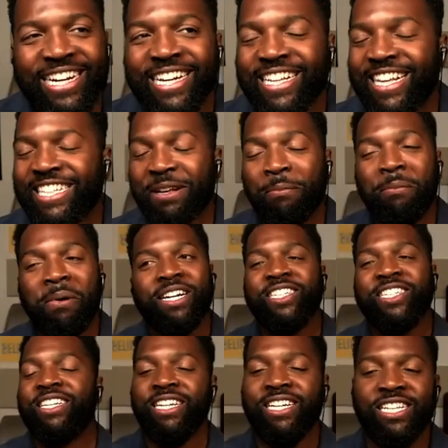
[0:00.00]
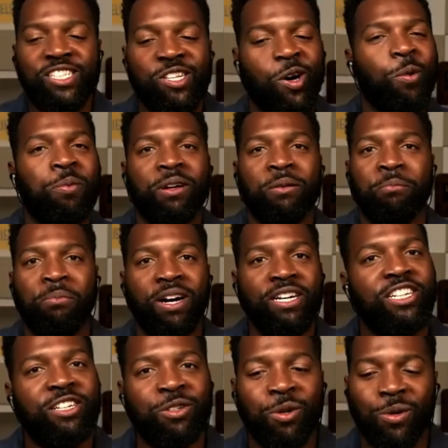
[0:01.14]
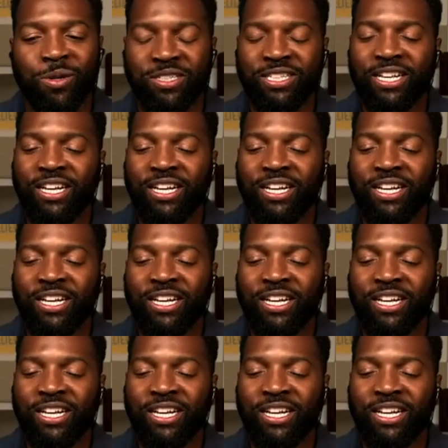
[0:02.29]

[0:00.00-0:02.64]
There's a bunch of keys to open a bunch of doors.